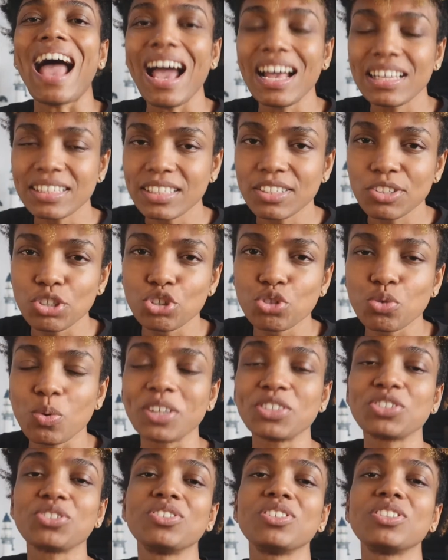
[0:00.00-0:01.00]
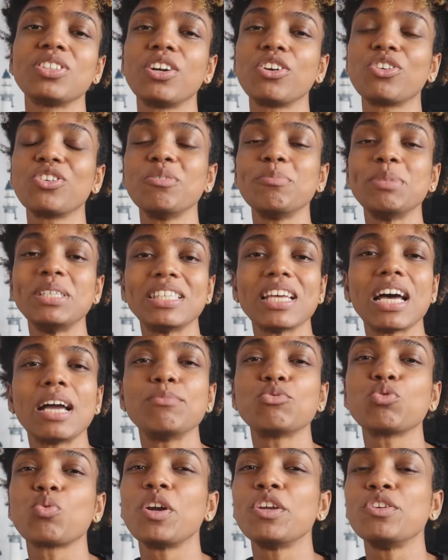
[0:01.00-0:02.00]
Answer those questions. There are going to be
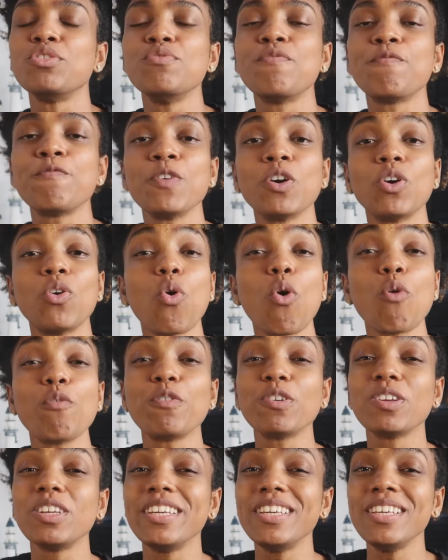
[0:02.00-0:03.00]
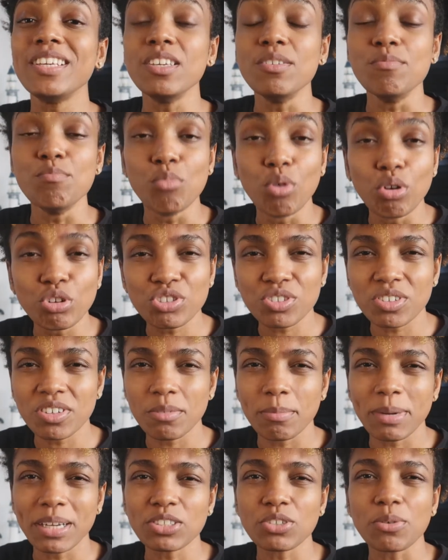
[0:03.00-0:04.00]
times where you feel overly
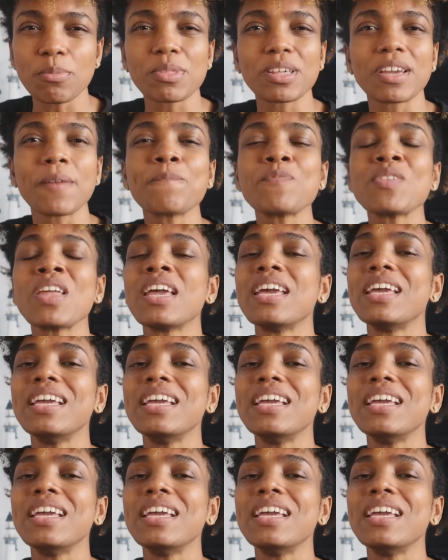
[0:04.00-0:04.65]
emotional about something.